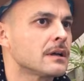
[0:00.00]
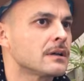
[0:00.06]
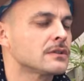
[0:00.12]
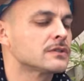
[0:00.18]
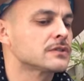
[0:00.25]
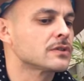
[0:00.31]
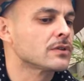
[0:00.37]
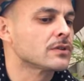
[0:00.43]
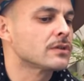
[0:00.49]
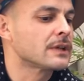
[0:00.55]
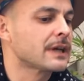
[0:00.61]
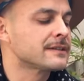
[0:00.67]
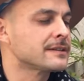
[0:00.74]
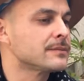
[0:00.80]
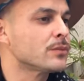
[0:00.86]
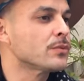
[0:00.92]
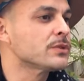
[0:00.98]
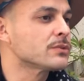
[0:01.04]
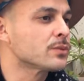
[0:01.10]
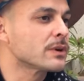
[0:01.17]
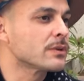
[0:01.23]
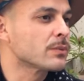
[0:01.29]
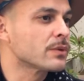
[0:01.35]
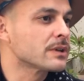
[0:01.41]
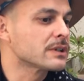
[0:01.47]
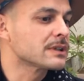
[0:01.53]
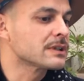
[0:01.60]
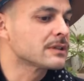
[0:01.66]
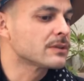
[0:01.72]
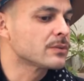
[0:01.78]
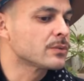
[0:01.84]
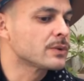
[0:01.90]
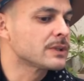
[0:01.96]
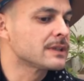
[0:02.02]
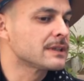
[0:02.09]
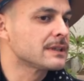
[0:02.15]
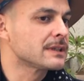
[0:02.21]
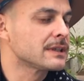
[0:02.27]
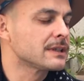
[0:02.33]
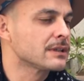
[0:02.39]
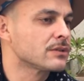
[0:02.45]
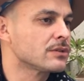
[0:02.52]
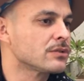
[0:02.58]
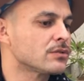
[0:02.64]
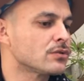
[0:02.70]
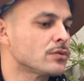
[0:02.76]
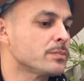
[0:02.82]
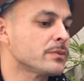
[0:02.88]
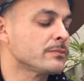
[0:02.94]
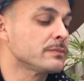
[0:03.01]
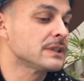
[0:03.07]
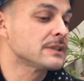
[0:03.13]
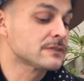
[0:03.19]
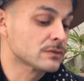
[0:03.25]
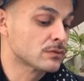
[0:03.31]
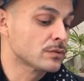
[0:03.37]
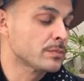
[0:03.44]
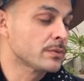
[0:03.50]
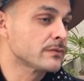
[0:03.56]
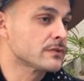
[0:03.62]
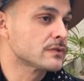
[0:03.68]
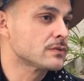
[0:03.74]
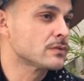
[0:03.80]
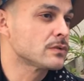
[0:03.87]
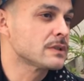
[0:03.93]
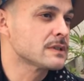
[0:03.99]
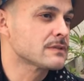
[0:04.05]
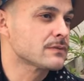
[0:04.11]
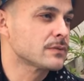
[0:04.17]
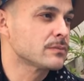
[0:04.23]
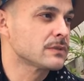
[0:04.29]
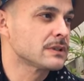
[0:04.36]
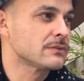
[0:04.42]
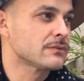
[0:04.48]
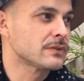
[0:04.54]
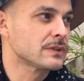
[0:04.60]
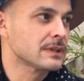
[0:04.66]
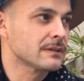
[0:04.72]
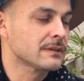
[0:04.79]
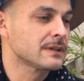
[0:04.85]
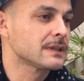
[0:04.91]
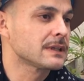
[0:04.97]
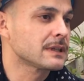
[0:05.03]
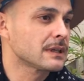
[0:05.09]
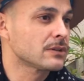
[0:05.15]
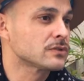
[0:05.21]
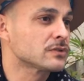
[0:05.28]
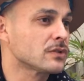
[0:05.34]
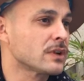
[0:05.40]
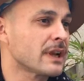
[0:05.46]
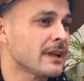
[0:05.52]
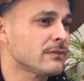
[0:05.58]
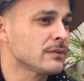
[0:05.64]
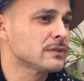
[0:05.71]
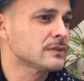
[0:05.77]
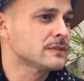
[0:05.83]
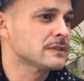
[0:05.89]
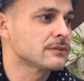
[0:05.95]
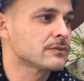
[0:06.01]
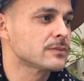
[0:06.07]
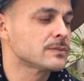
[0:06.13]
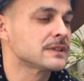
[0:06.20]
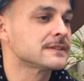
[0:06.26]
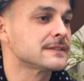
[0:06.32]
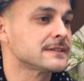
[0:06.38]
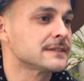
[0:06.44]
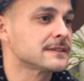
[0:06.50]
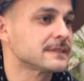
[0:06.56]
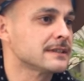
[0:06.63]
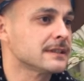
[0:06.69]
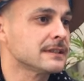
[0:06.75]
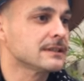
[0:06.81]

Uh, so at the moment we're working with a group of, mixed group of students from different, I think, also levels from the C C T